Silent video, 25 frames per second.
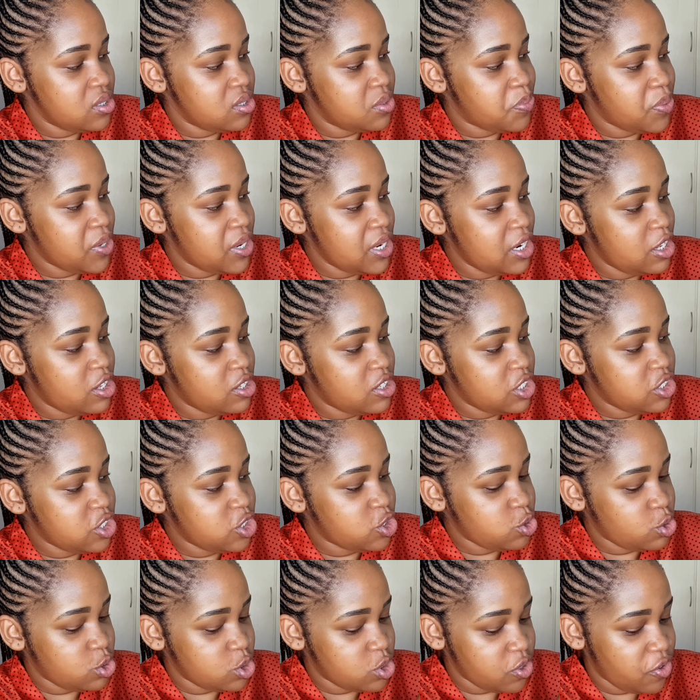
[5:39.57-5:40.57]
but this is
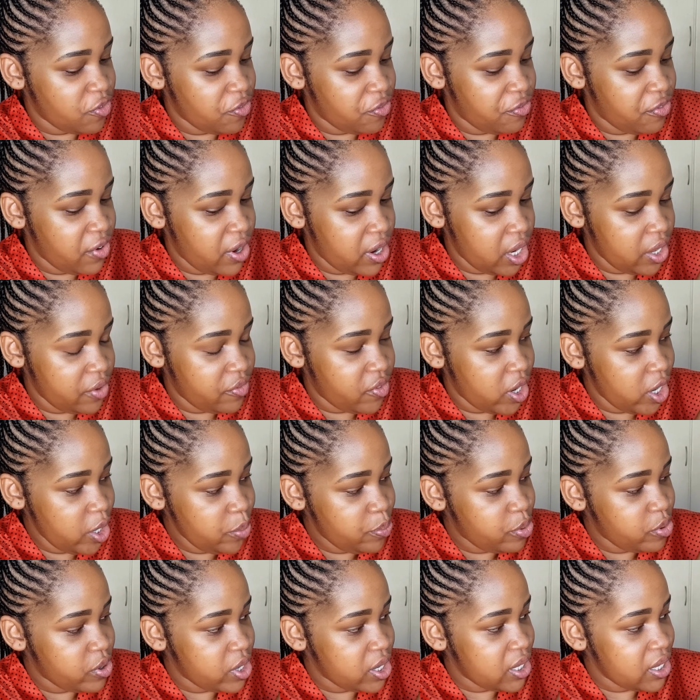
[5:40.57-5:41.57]
also very, very
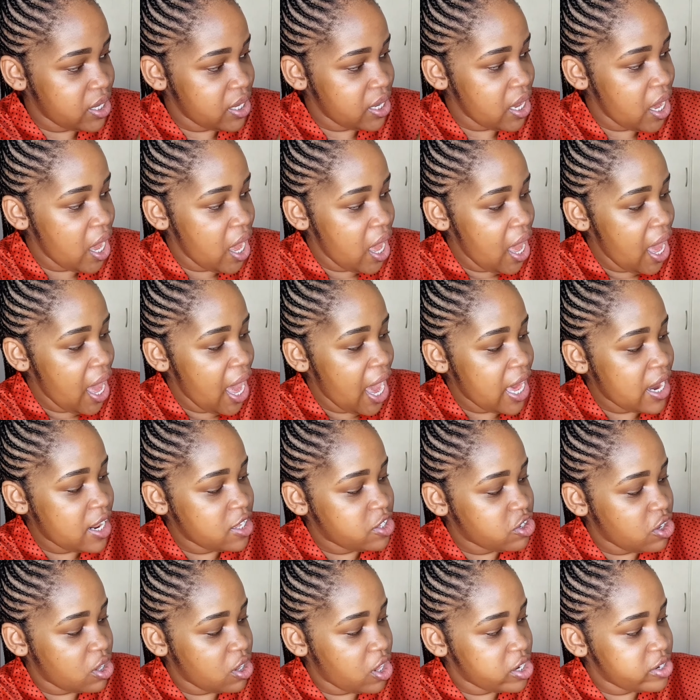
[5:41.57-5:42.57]
pretty, and it's
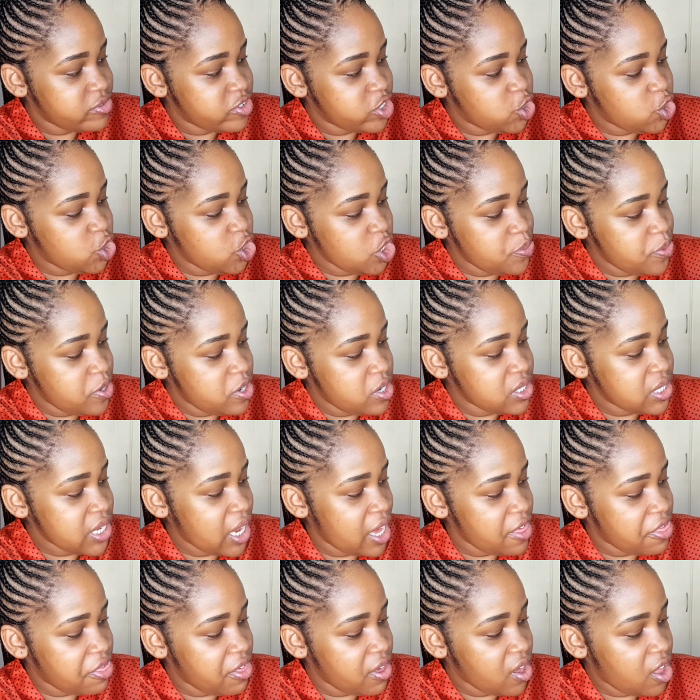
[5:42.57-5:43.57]
a lot of shimmers. I
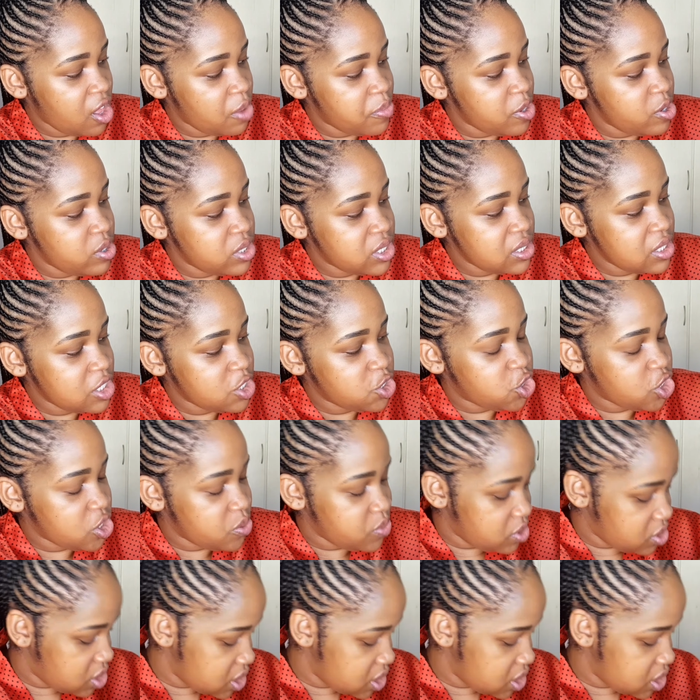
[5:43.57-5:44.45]
think I'll be using the shimmer